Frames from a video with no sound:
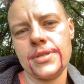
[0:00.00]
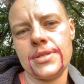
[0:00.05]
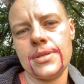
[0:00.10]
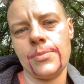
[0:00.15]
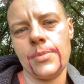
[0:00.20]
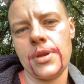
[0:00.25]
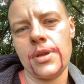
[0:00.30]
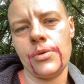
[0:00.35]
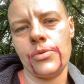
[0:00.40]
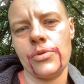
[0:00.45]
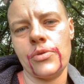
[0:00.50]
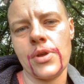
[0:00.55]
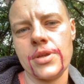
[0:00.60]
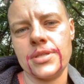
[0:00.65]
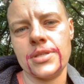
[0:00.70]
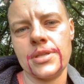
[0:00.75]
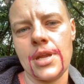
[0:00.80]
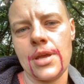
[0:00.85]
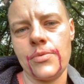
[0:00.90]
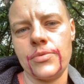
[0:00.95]
somebody will
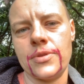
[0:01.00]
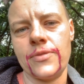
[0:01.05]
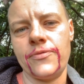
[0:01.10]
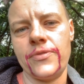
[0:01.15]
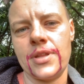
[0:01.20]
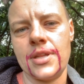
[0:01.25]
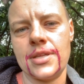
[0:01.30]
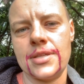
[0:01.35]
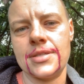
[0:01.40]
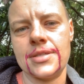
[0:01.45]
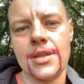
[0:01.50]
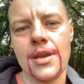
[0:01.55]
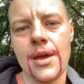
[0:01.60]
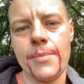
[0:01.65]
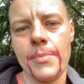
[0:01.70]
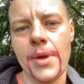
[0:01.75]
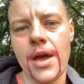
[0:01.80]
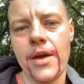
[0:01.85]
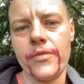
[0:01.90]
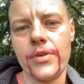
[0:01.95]
resonate with the feelings that
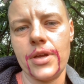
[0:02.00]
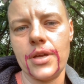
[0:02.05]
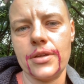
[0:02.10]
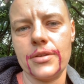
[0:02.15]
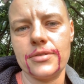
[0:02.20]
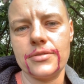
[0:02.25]
I'm having